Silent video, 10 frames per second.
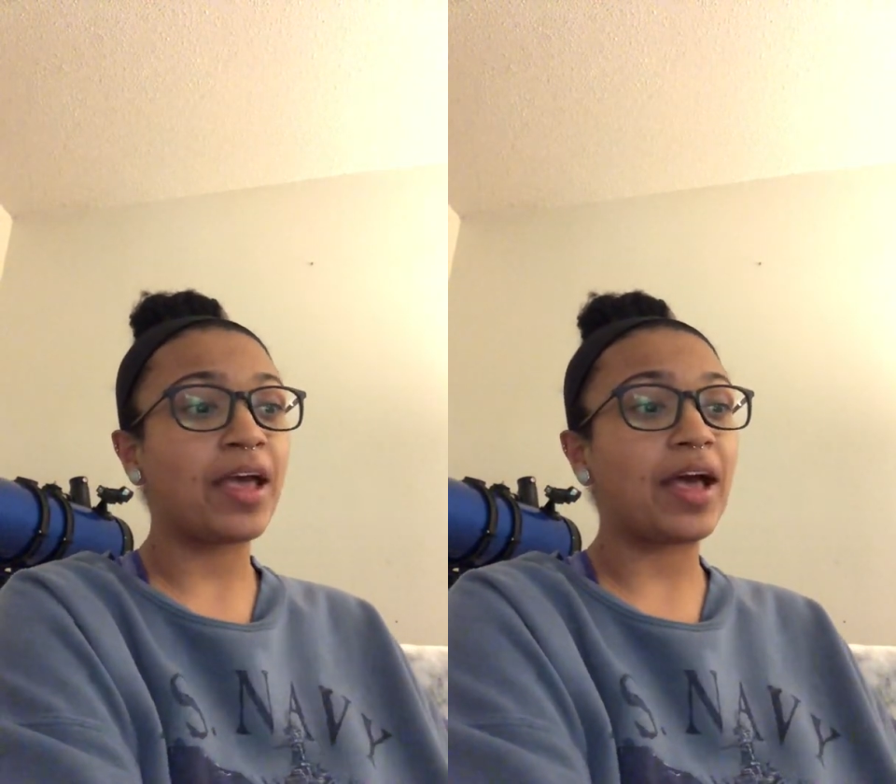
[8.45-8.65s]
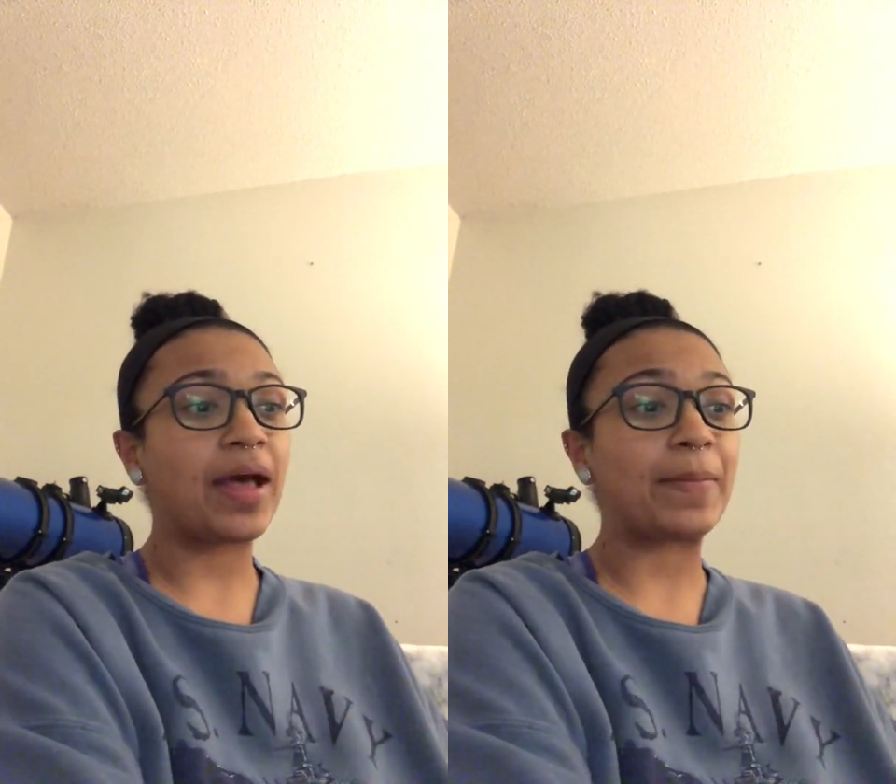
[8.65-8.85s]

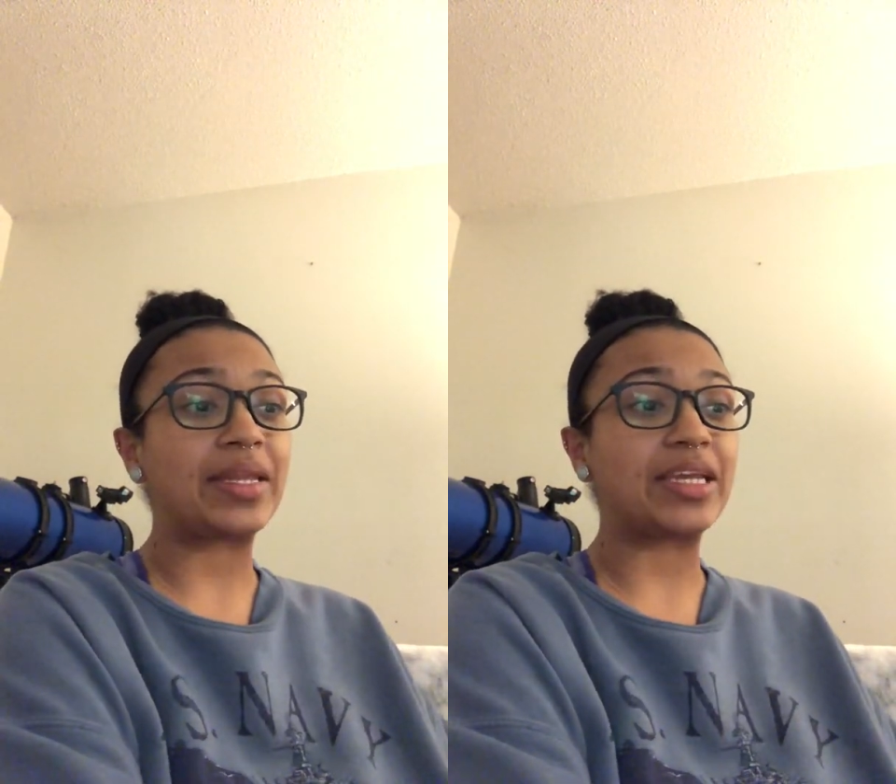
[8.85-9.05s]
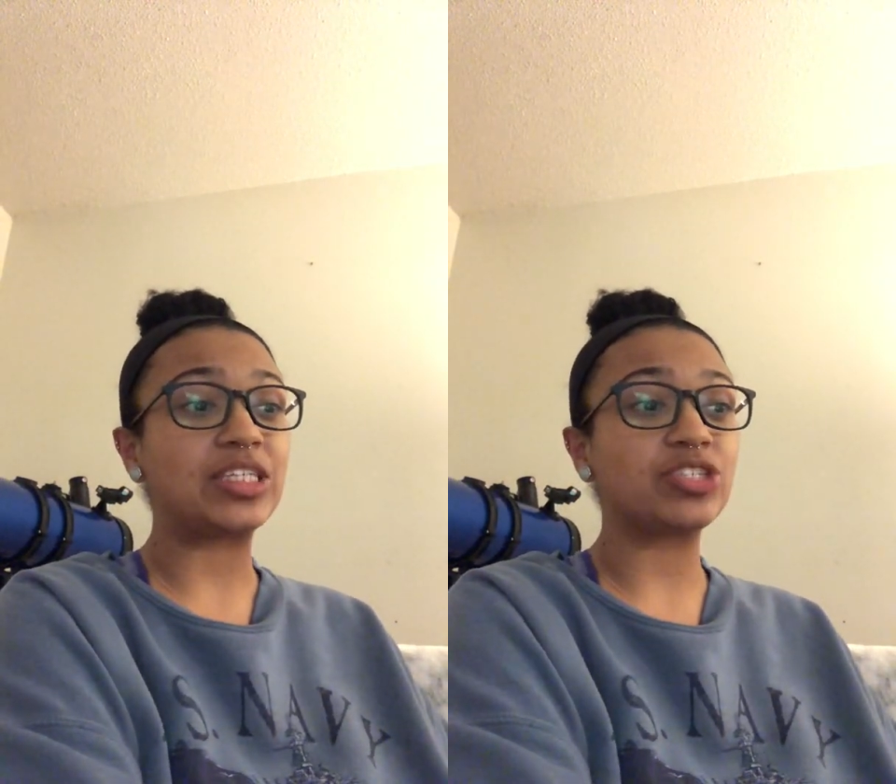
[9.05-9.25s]
and
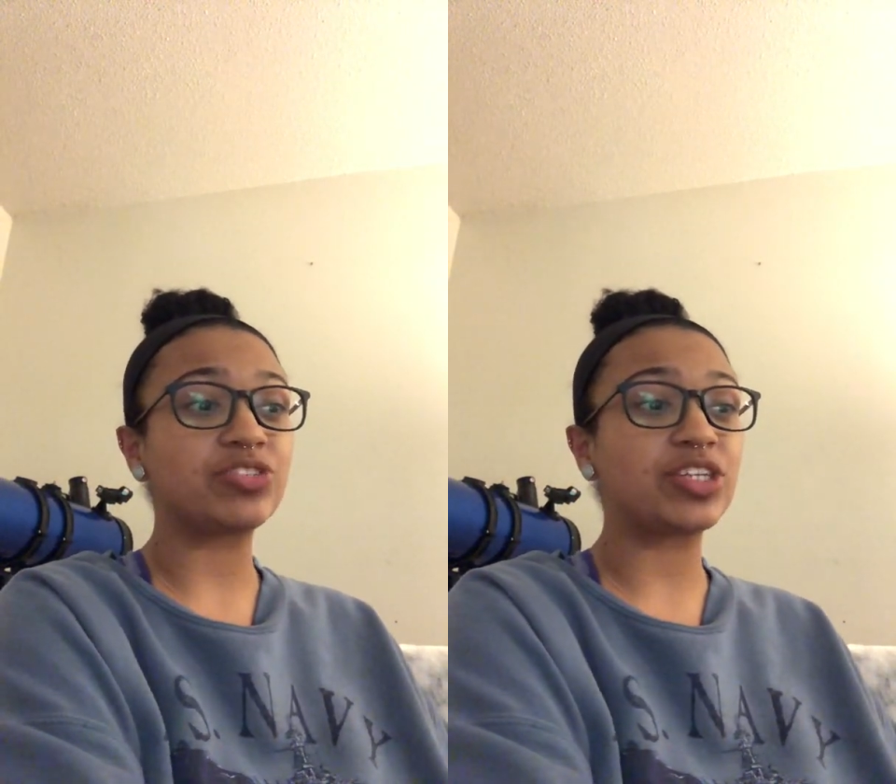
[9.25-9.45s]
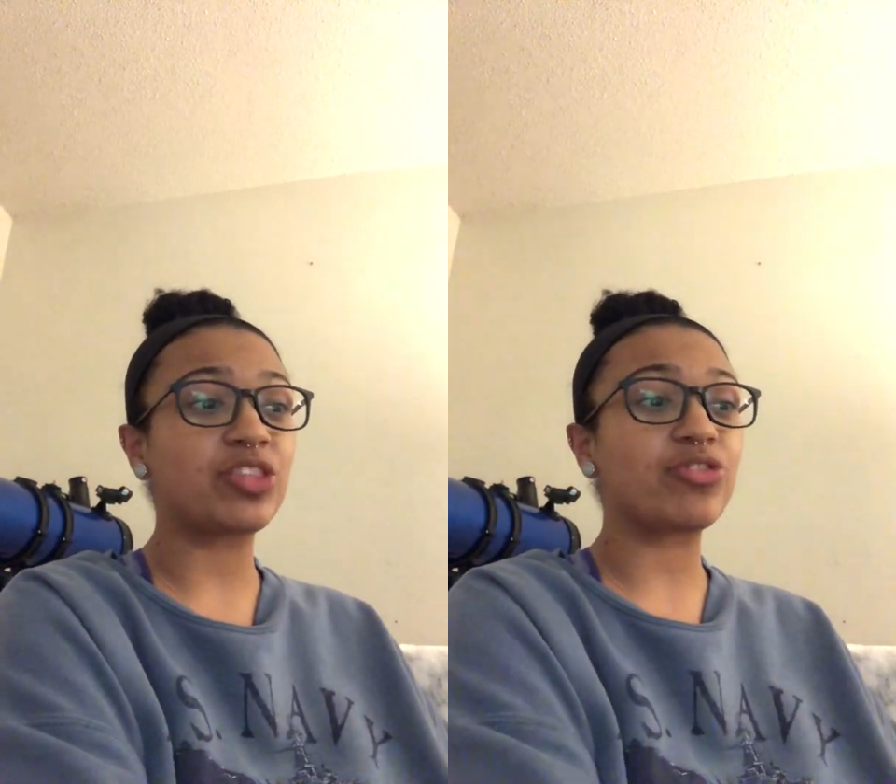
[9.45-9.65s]

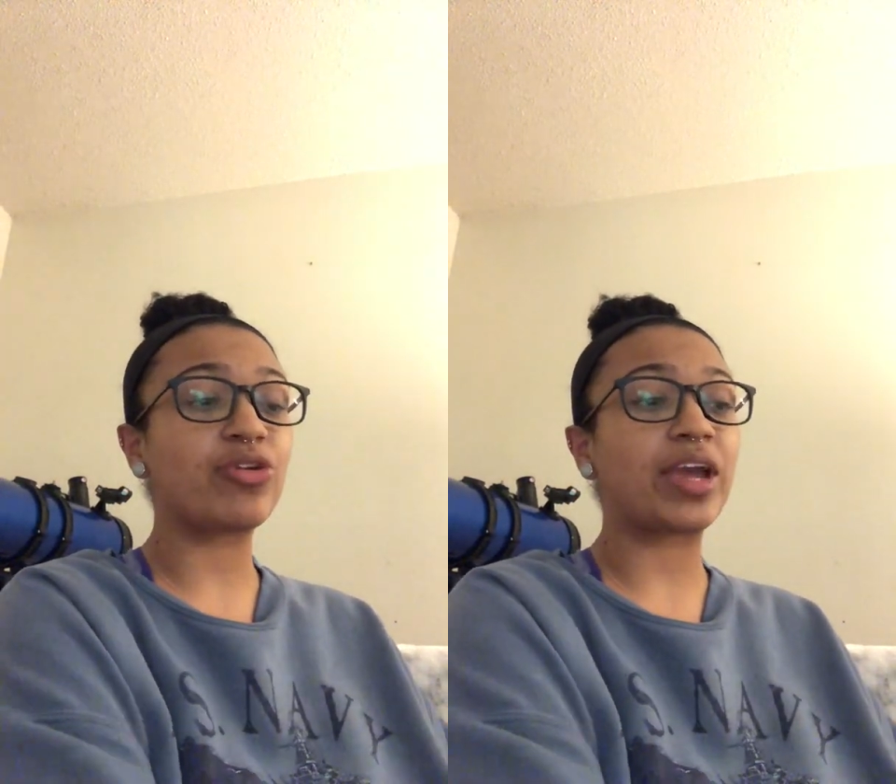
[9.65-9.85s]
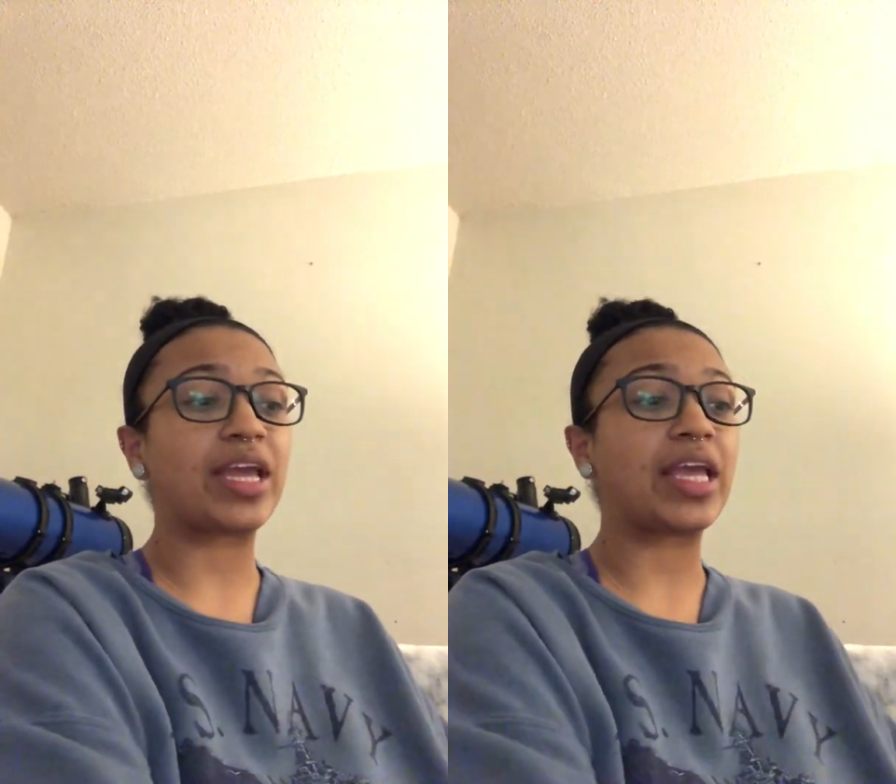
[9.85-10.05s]
entering through
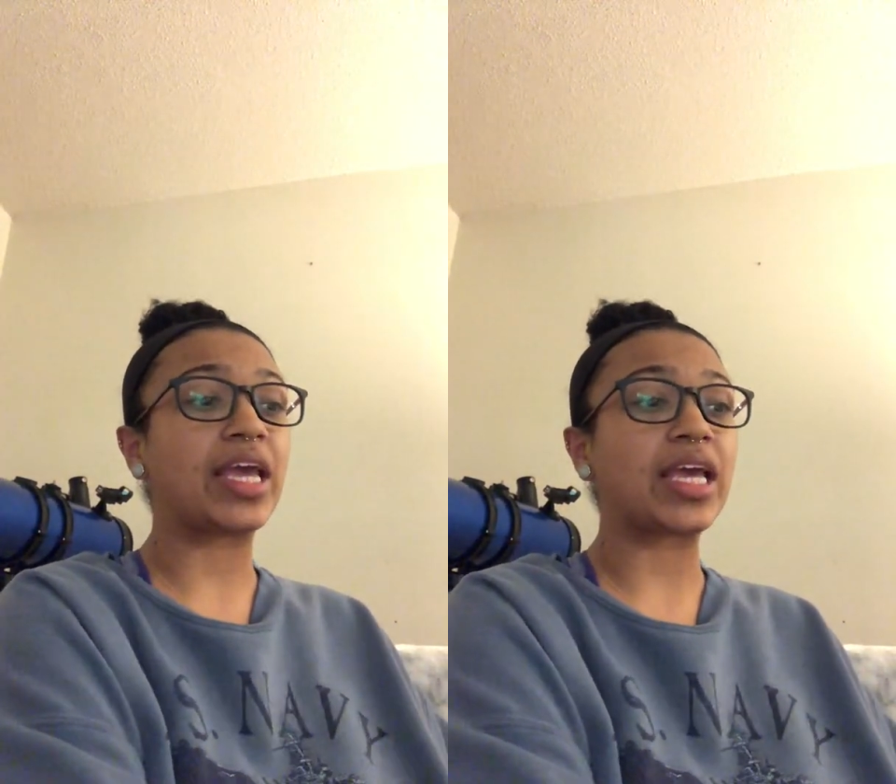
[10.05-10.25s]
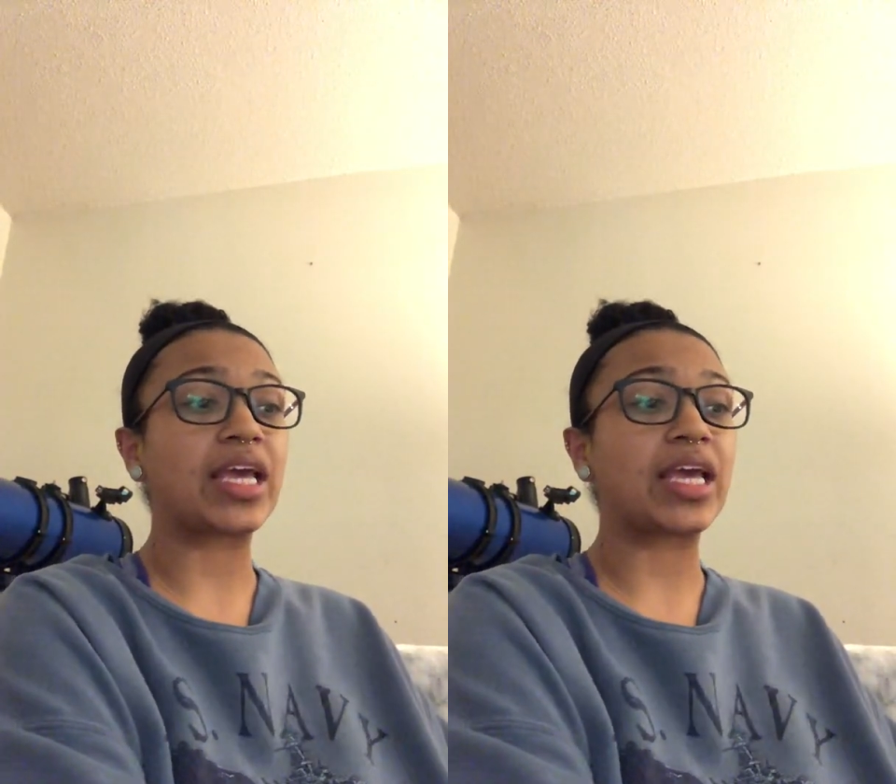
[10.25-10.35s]
a